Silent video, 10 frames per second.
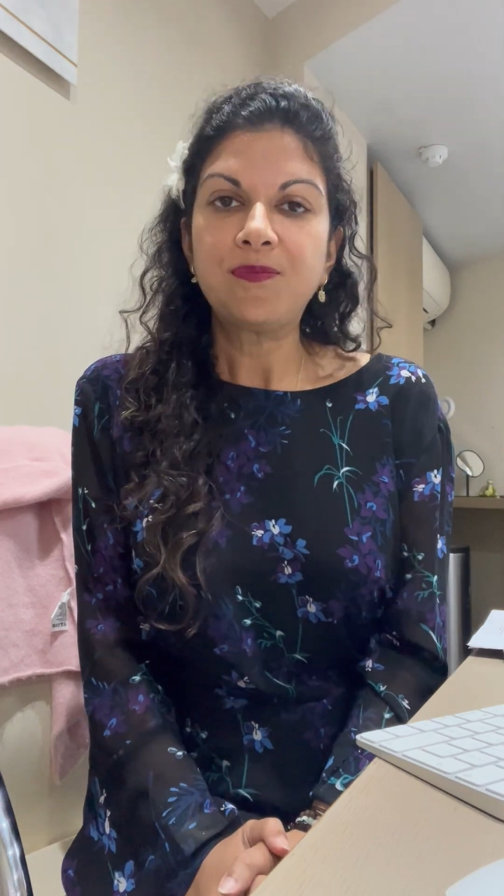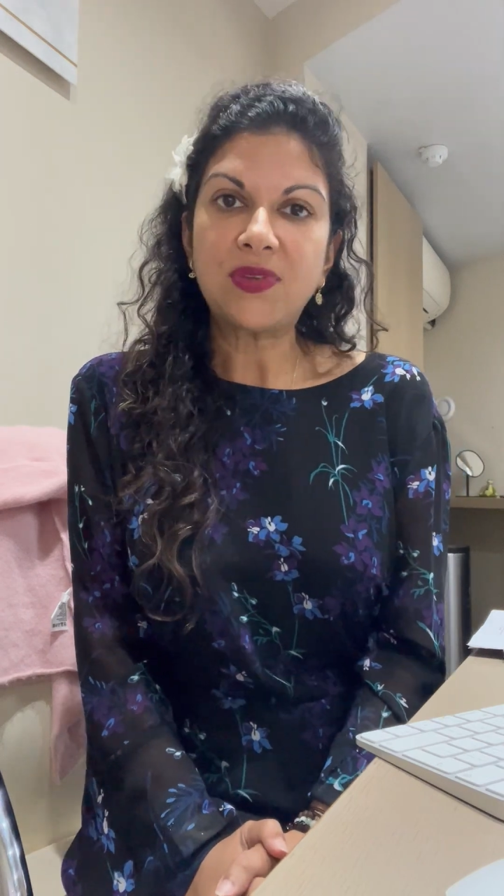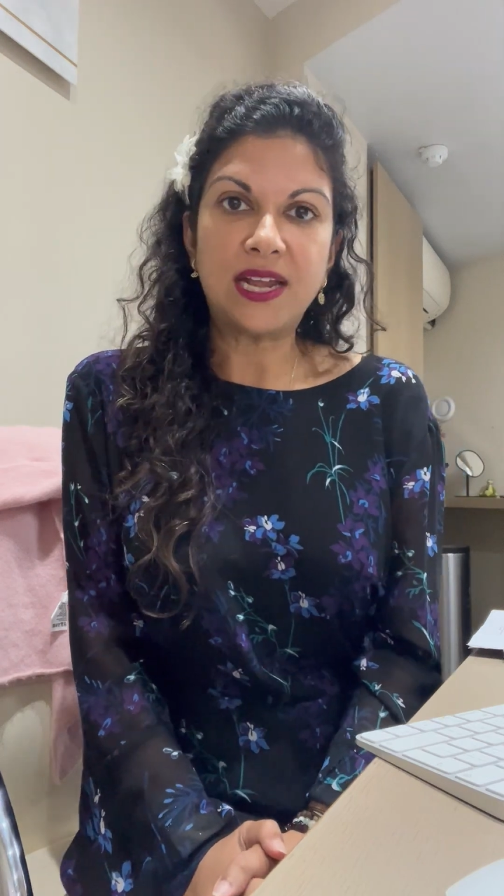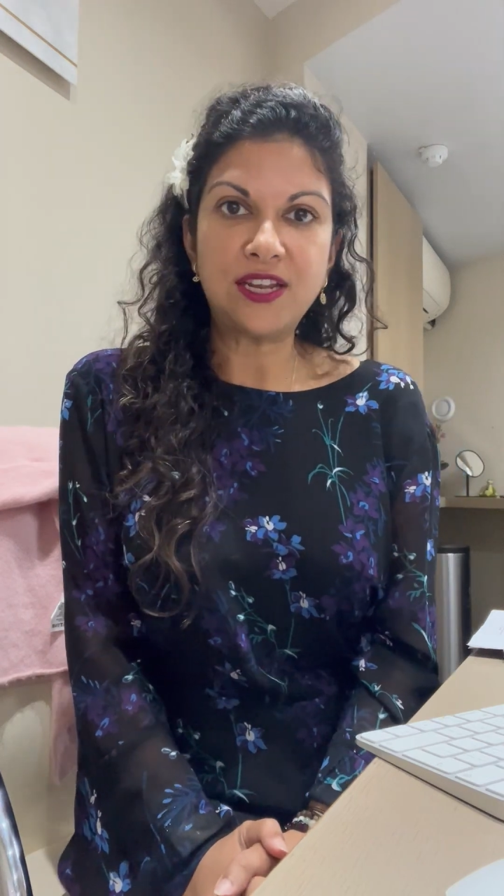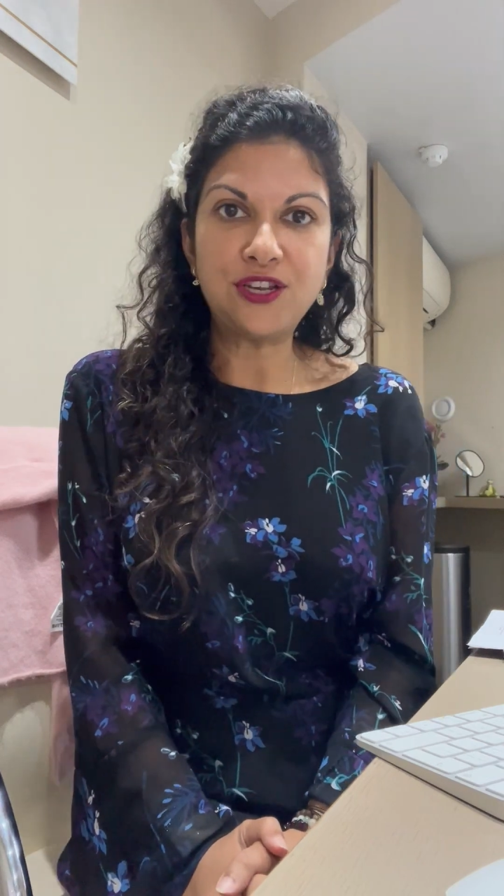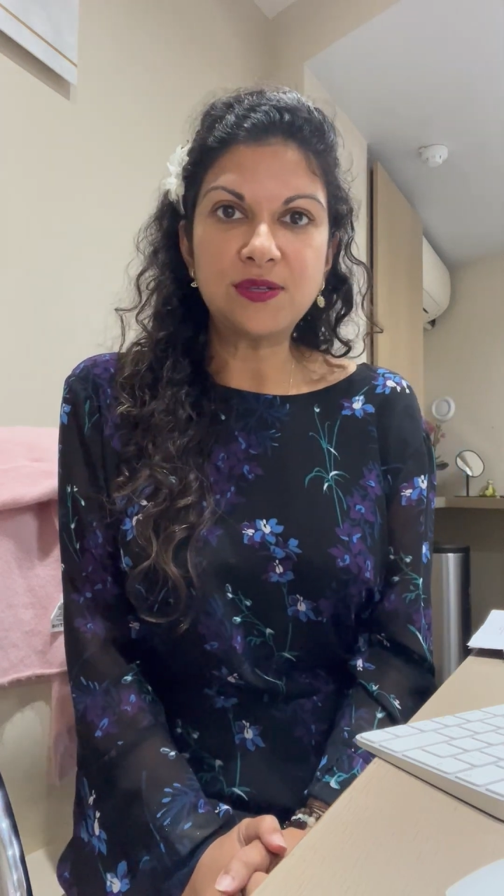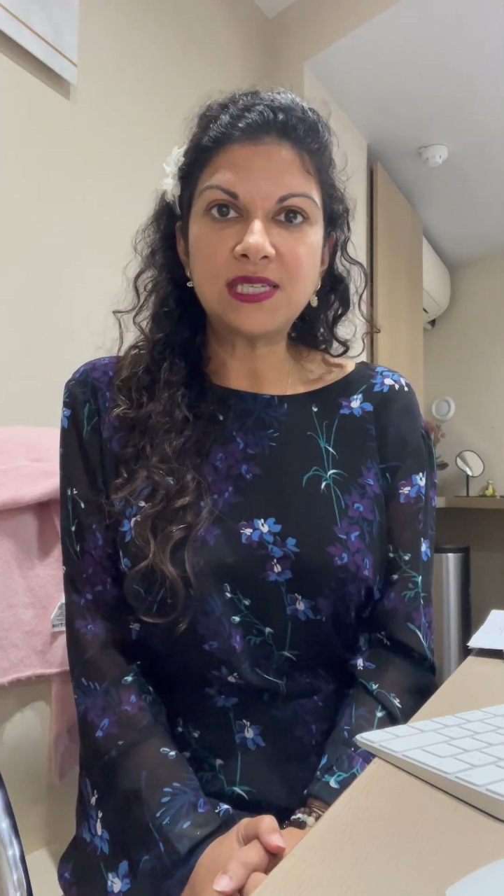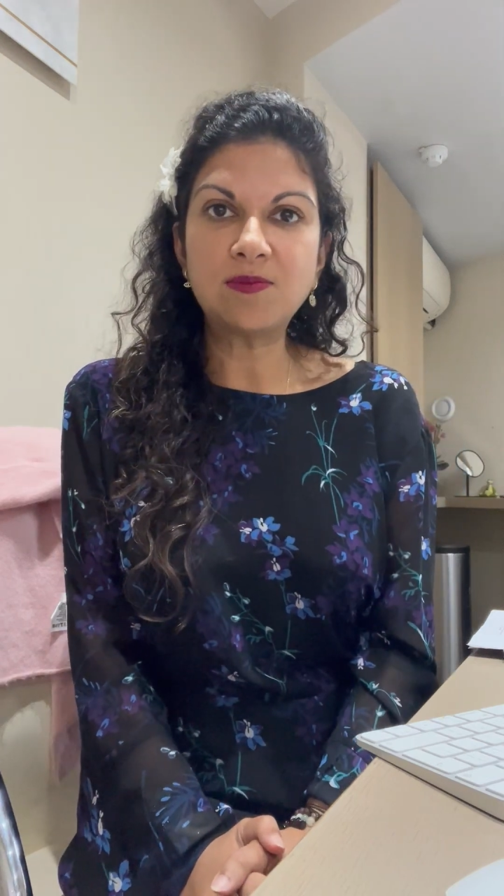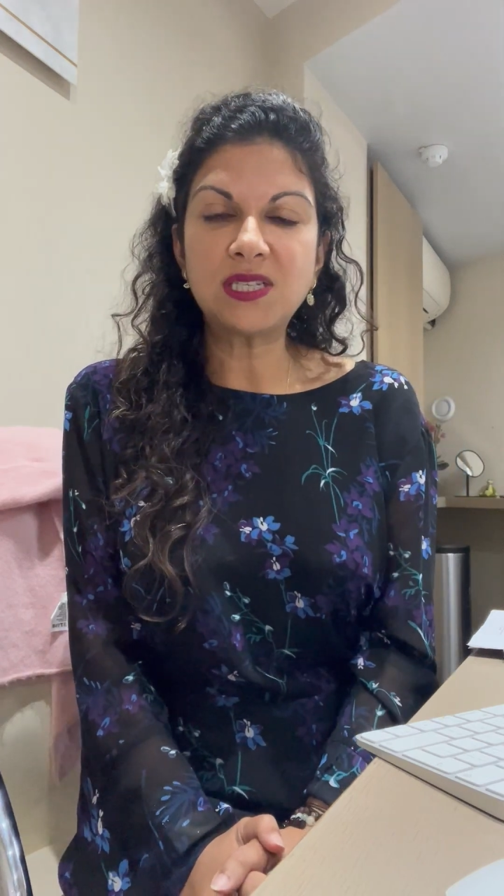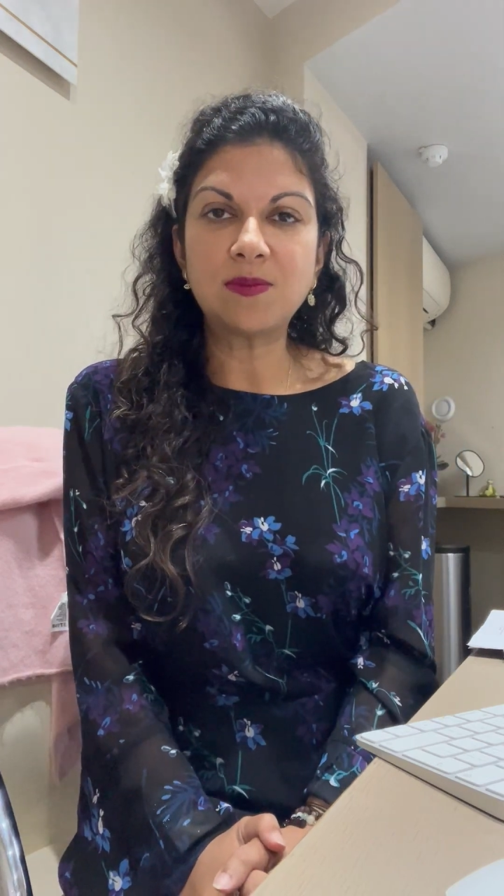any new
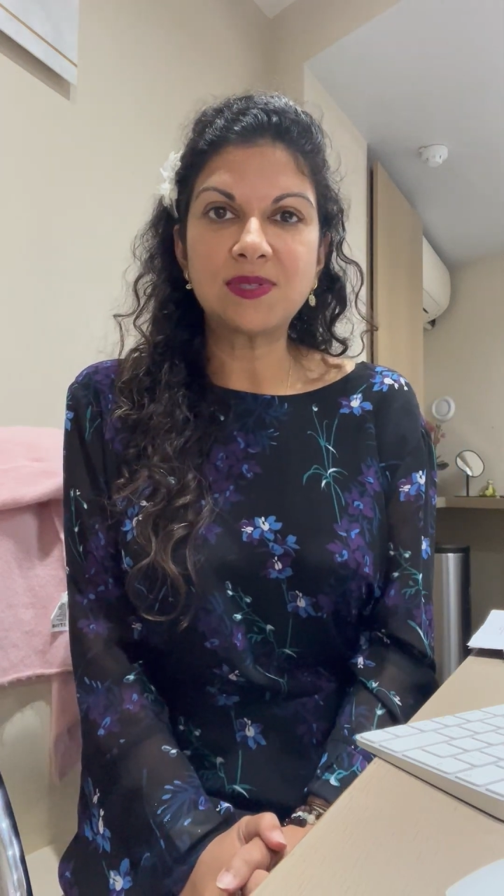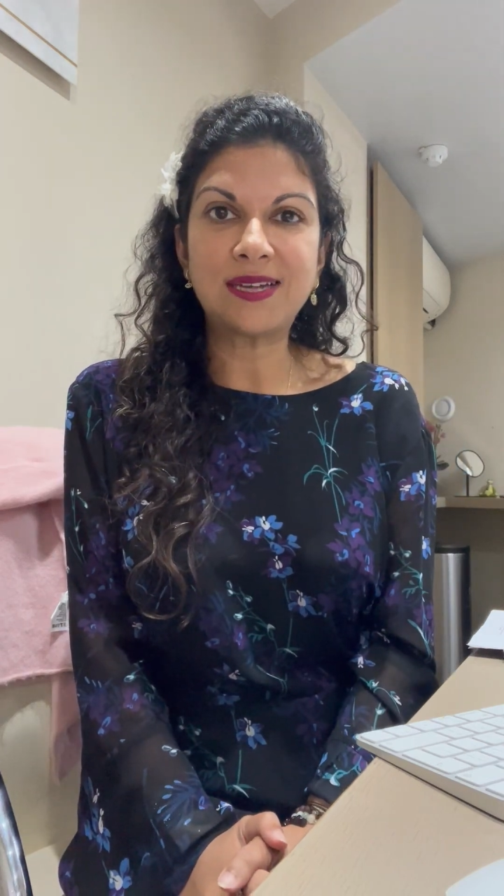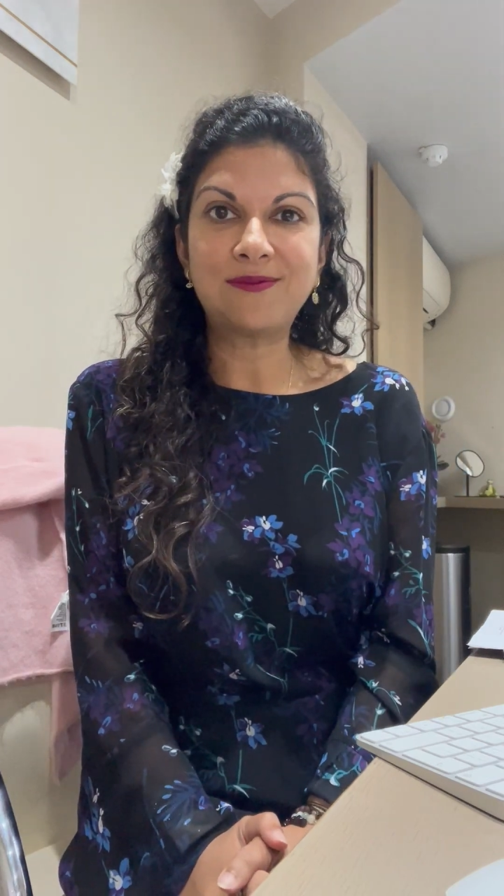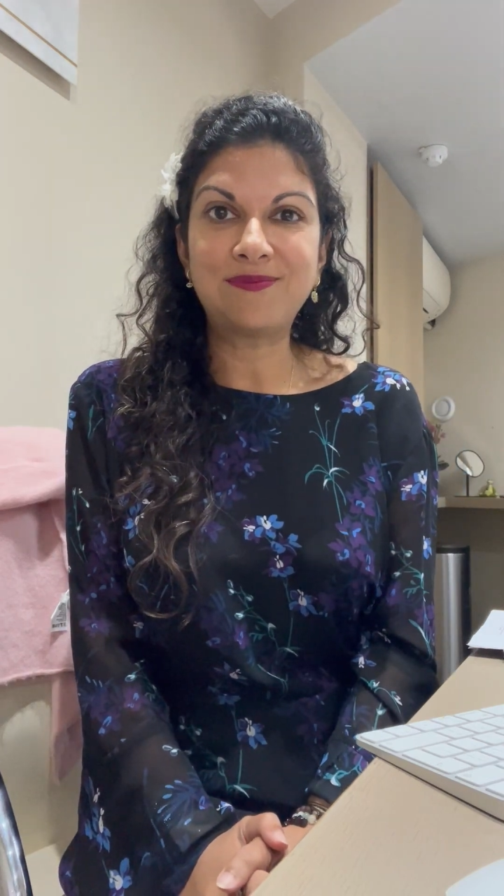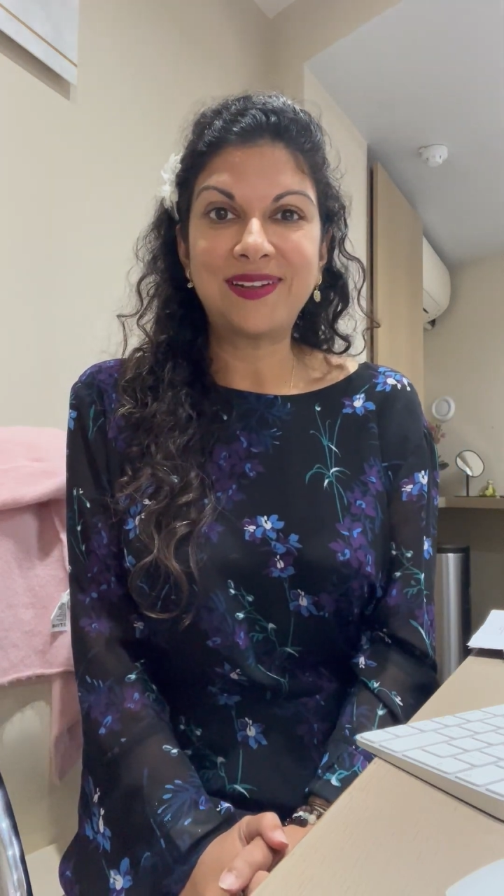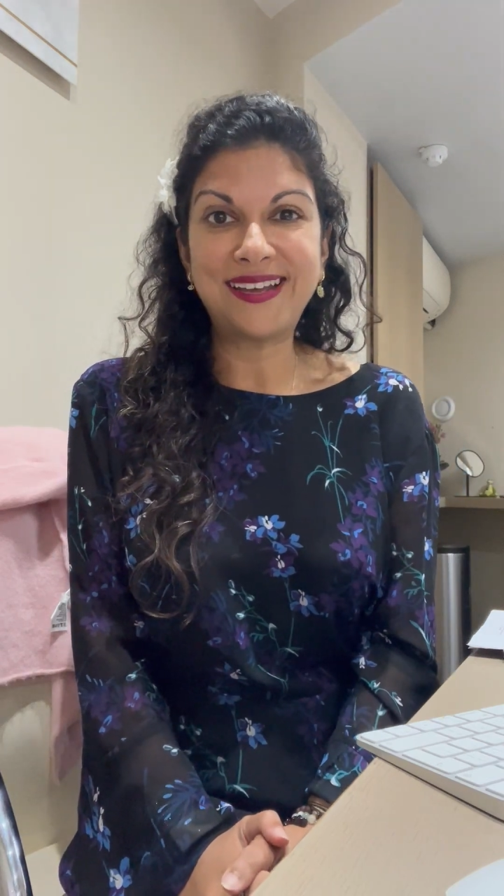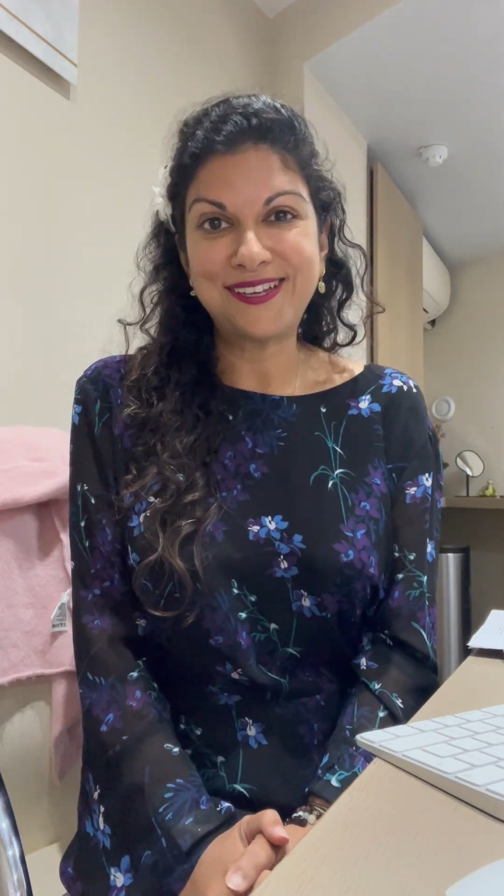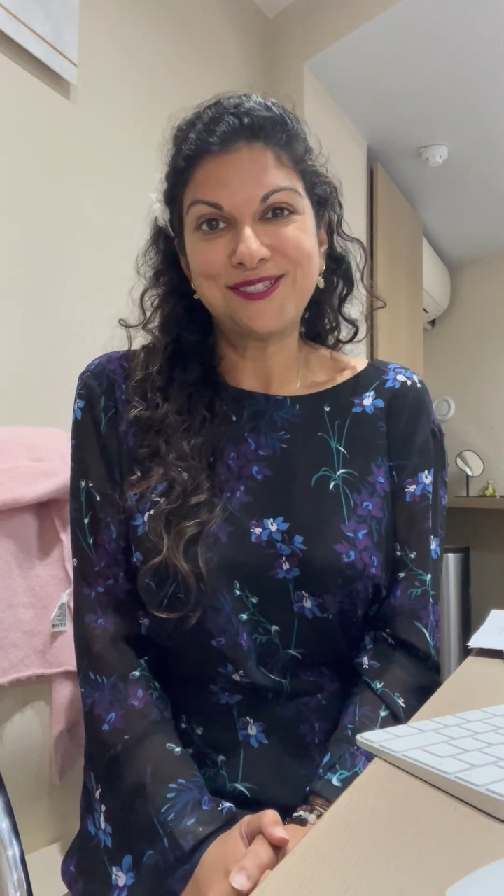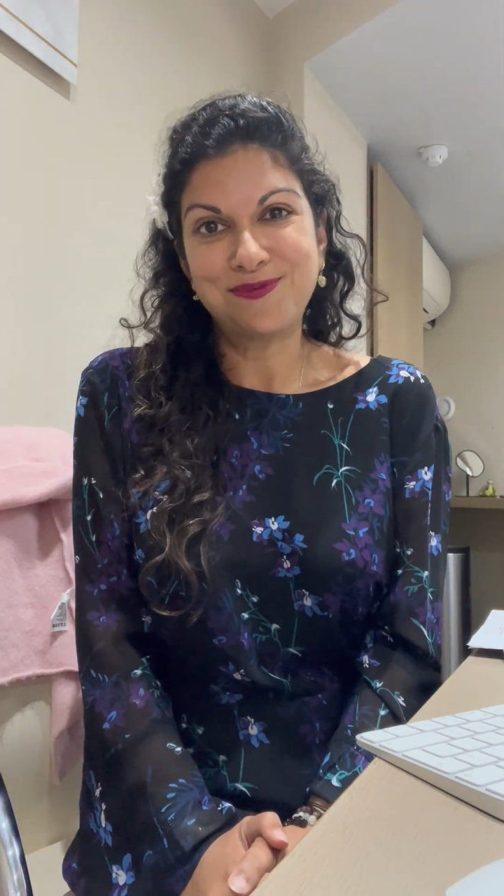symptoms, I'd like you to